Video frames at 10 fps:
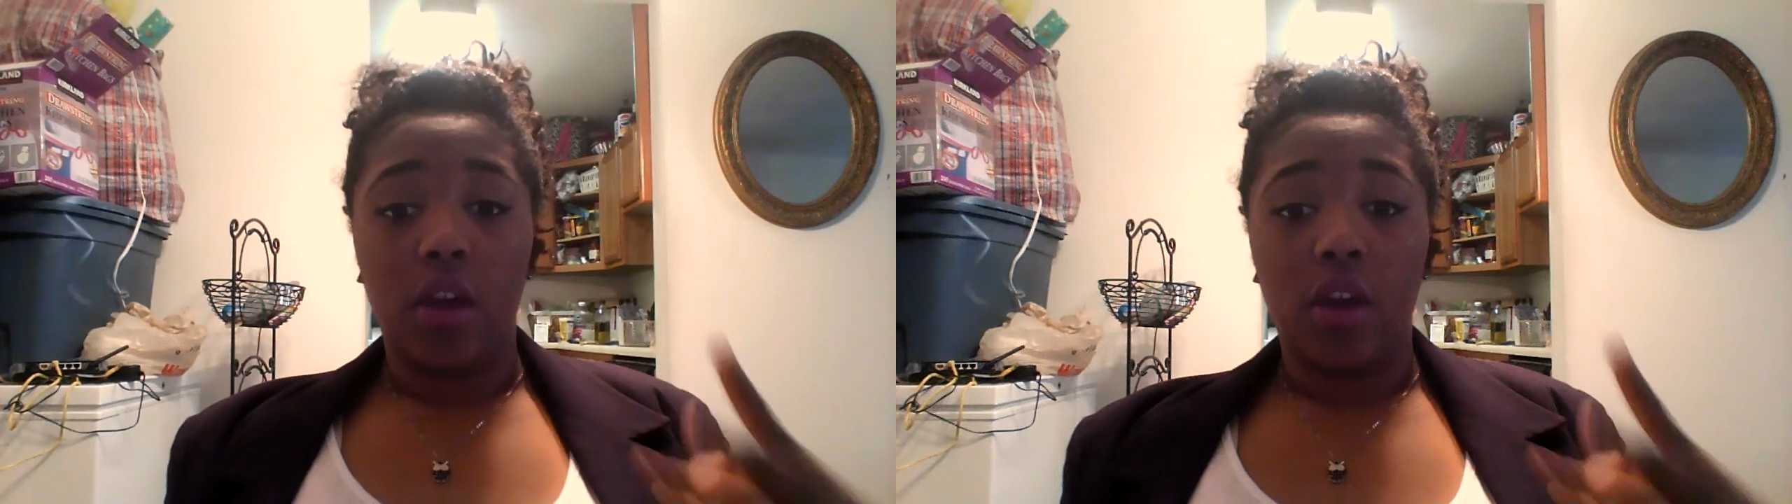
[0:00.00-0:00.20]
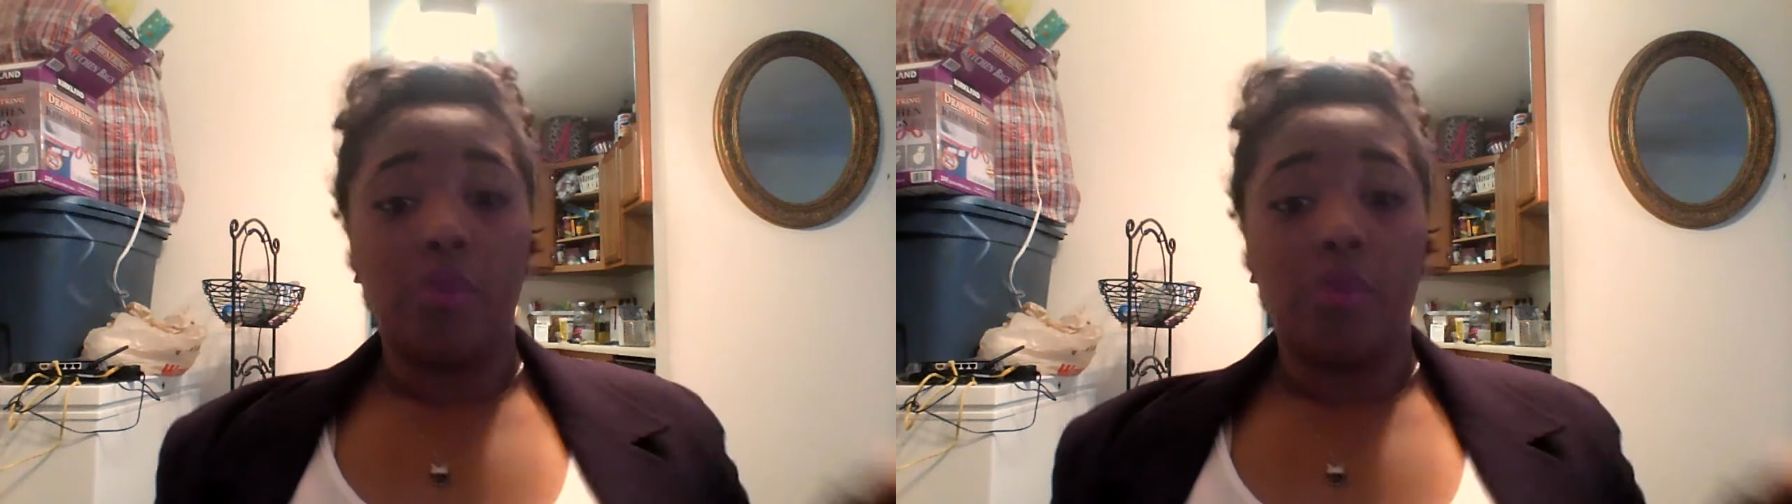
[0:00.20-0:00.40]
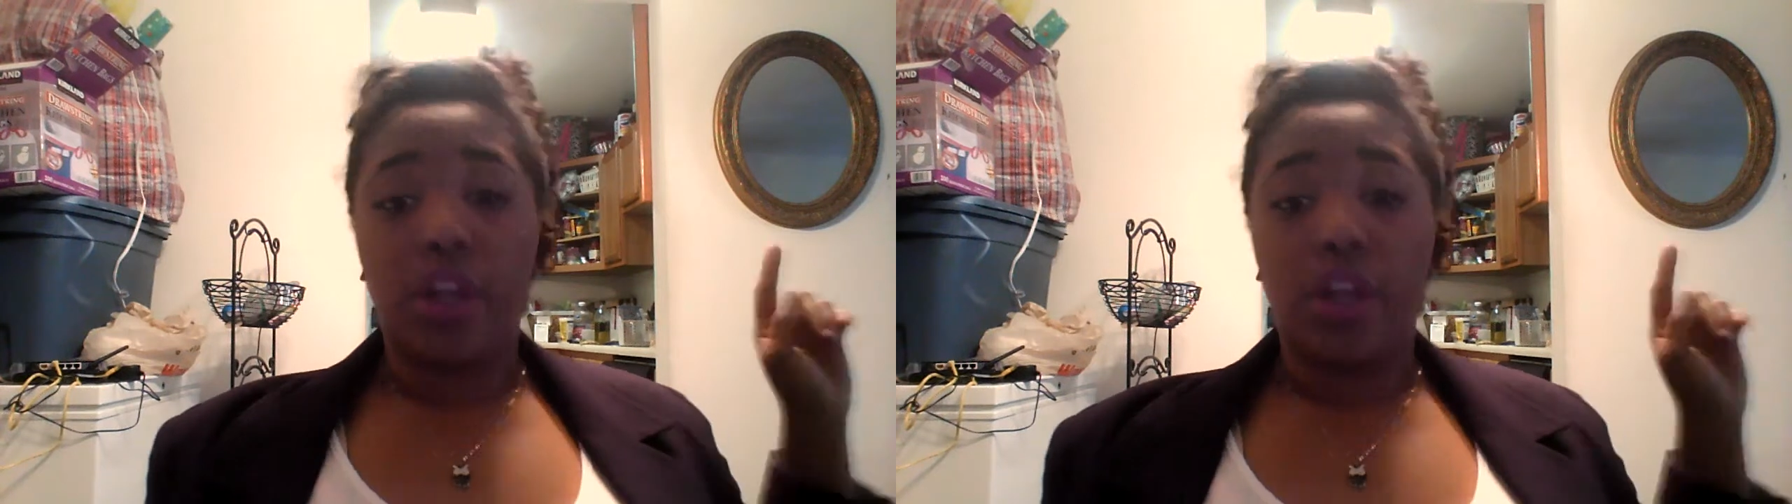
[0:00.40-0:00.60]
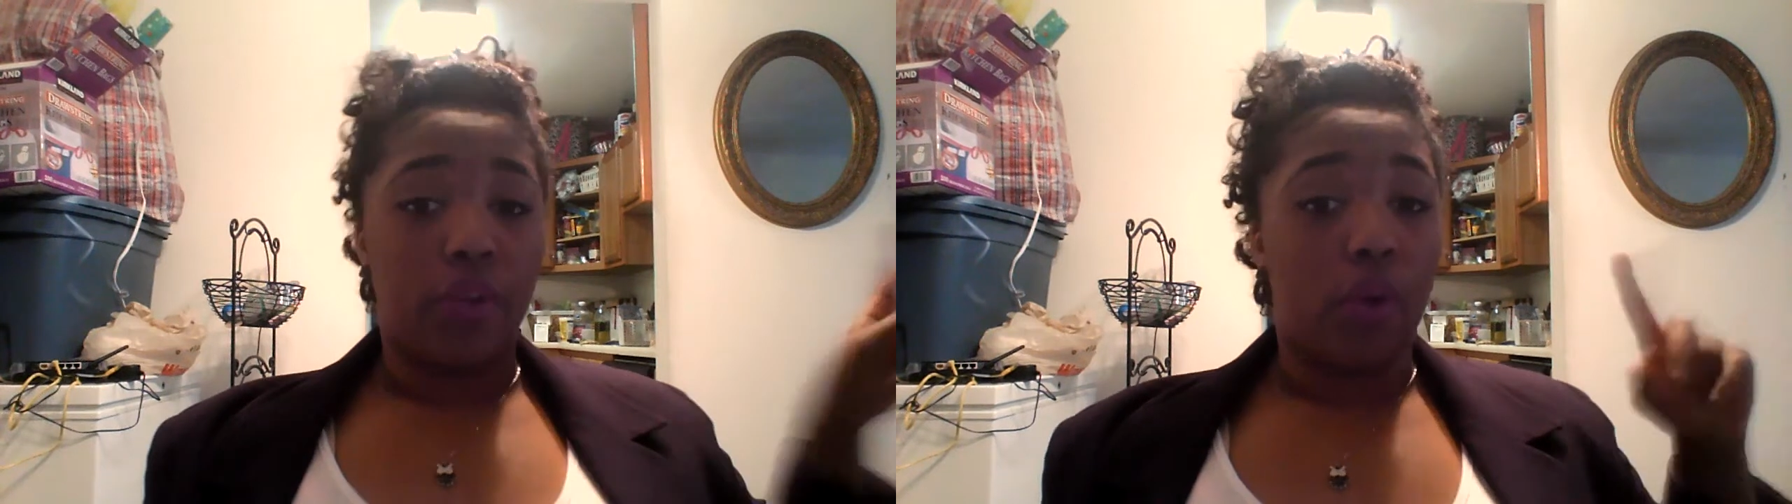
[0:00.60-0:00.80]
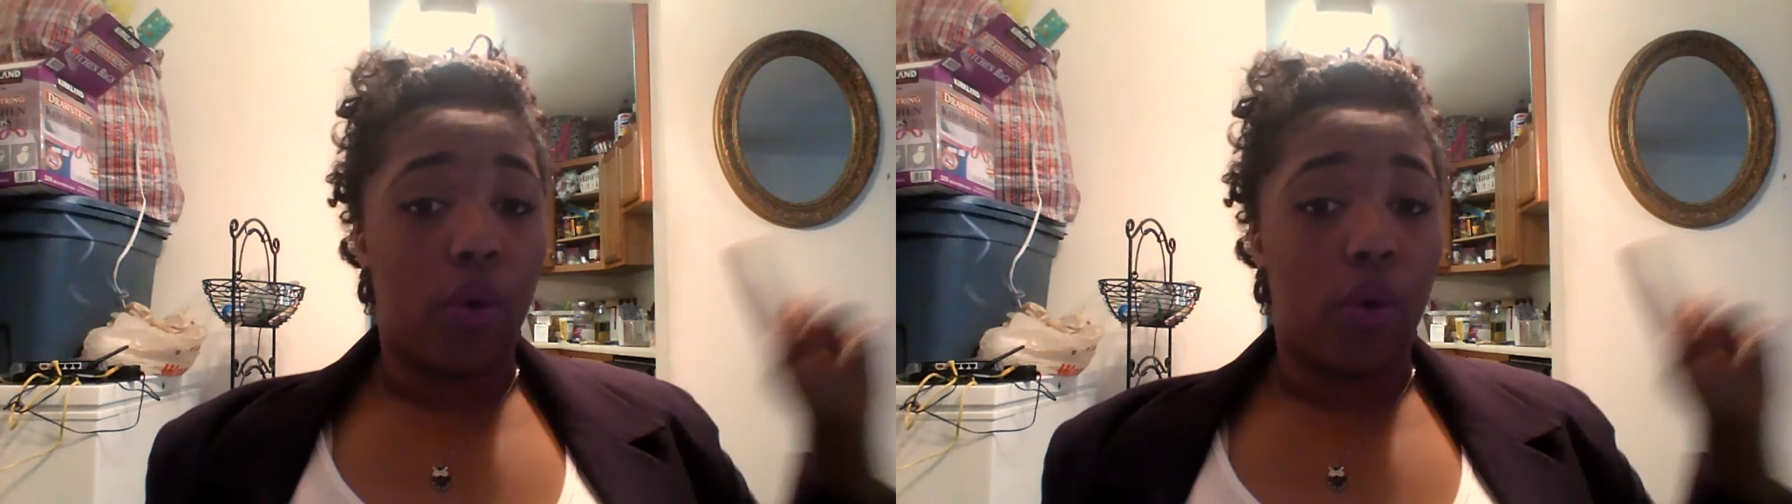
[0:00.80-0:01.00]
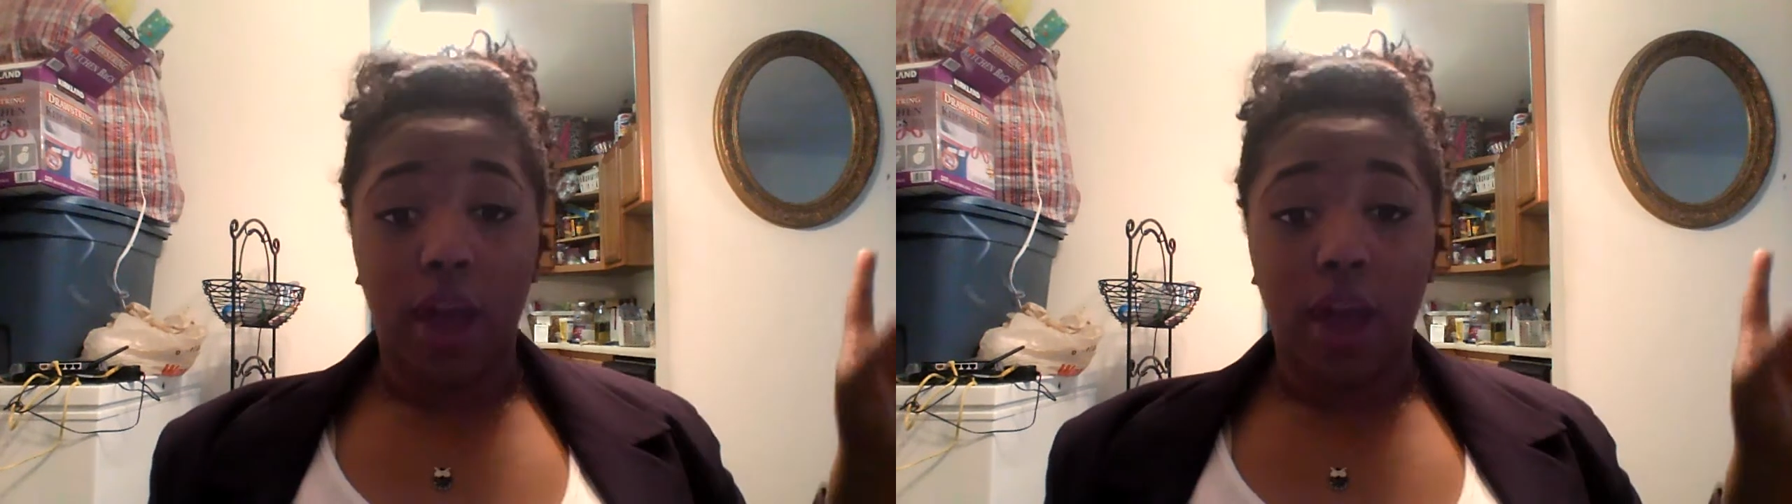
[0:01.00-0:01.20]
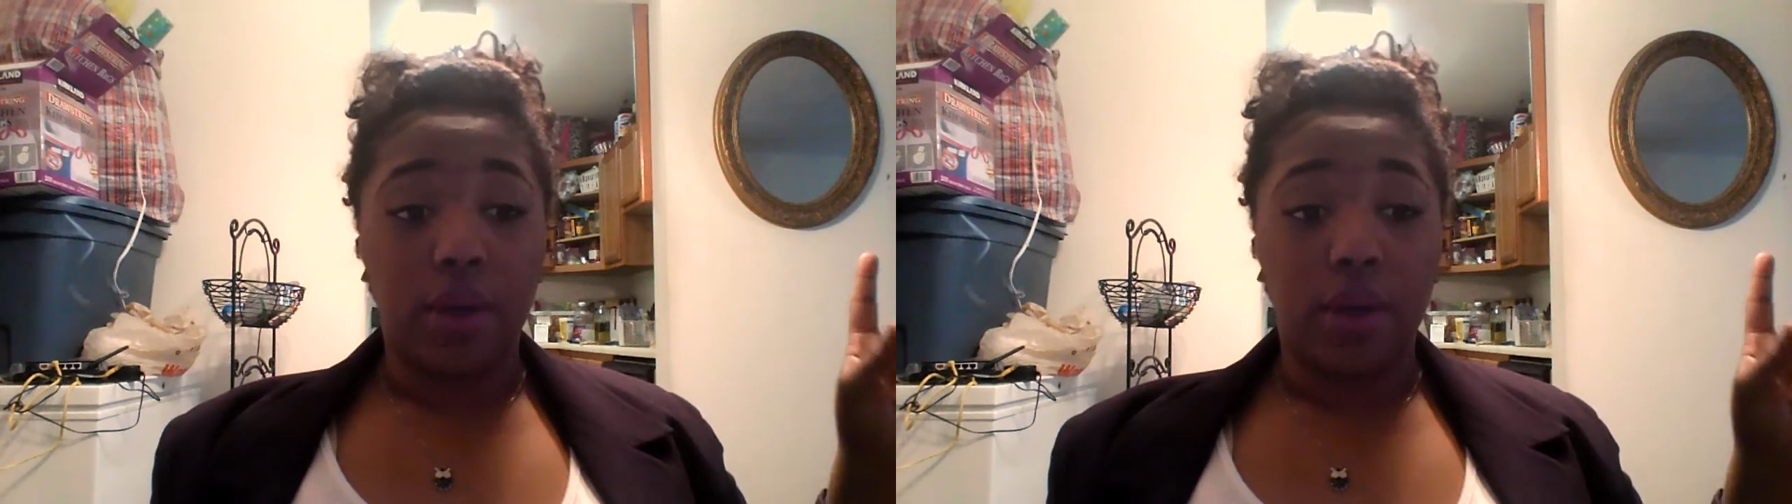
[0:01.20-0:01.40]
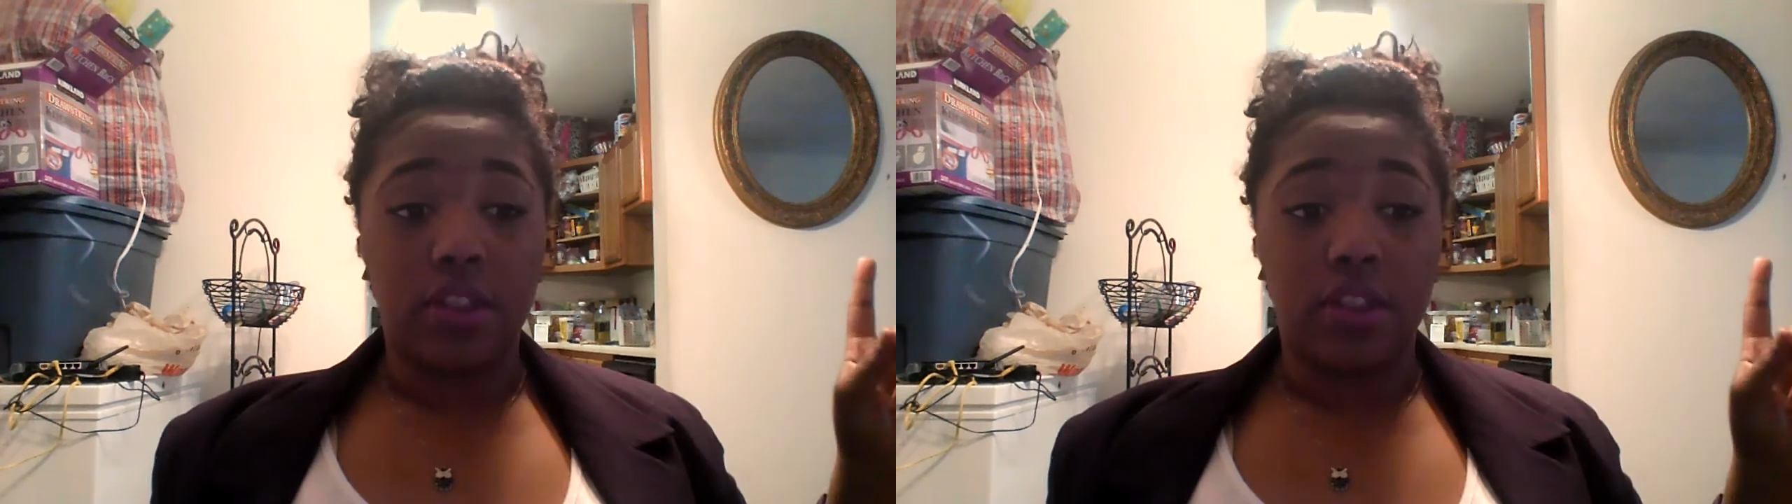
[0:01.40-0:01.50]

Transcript: We've been trying to do the whole house,